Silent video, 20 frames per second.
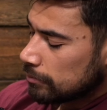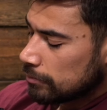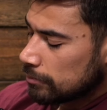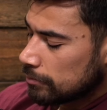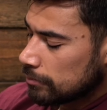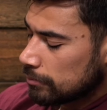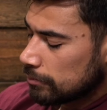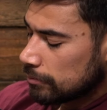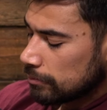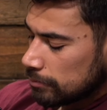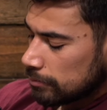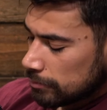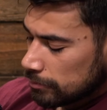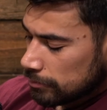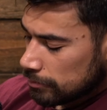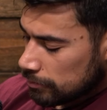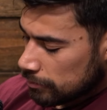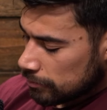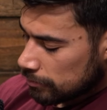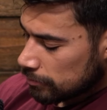
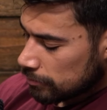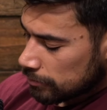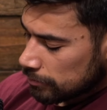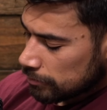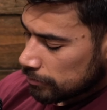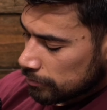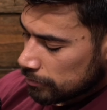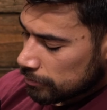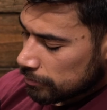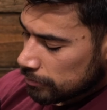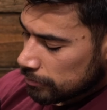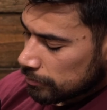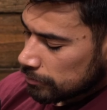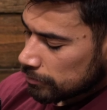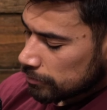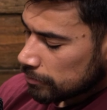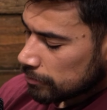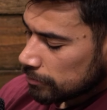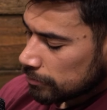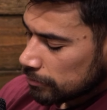
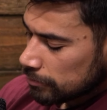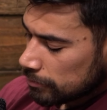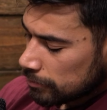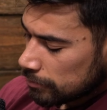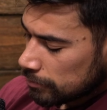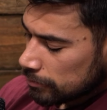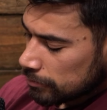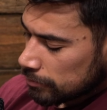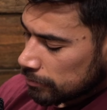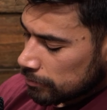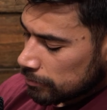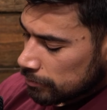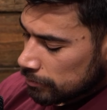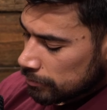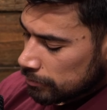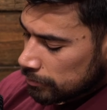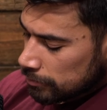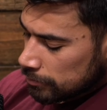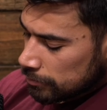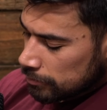
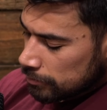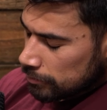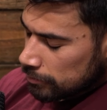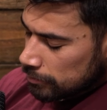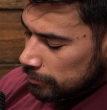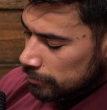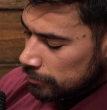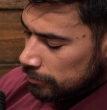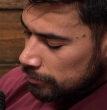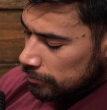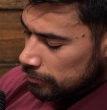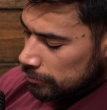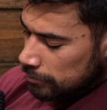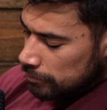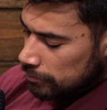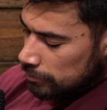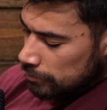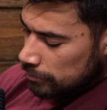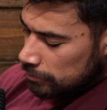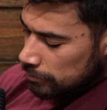
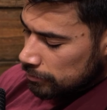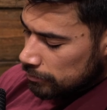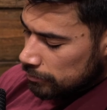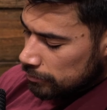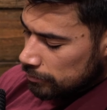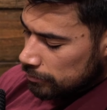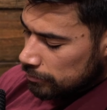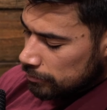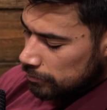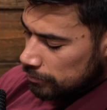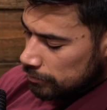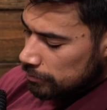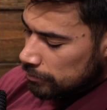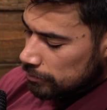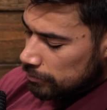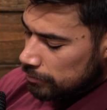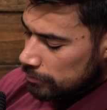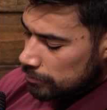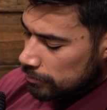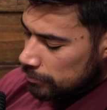
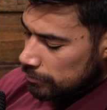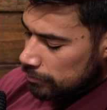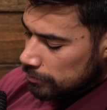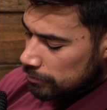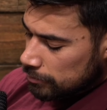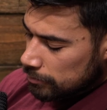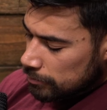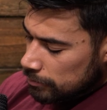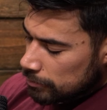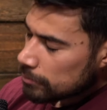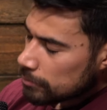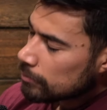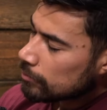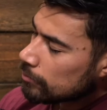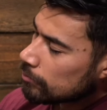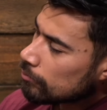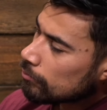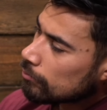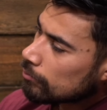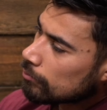
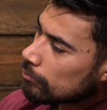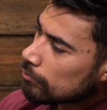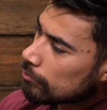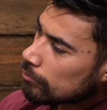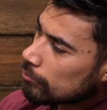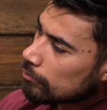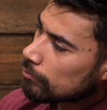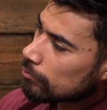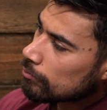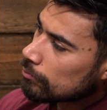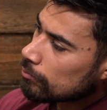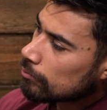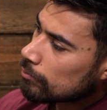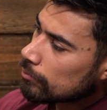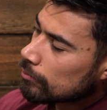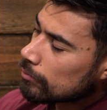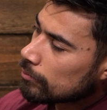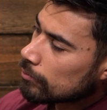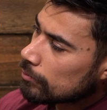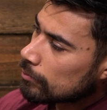
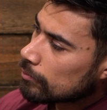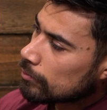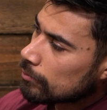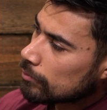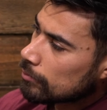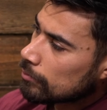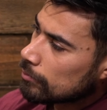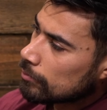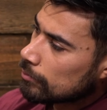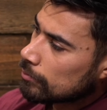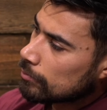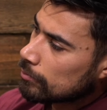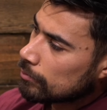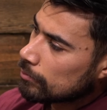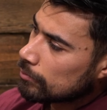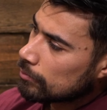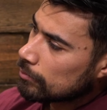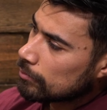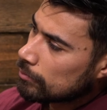This person isn't speaking.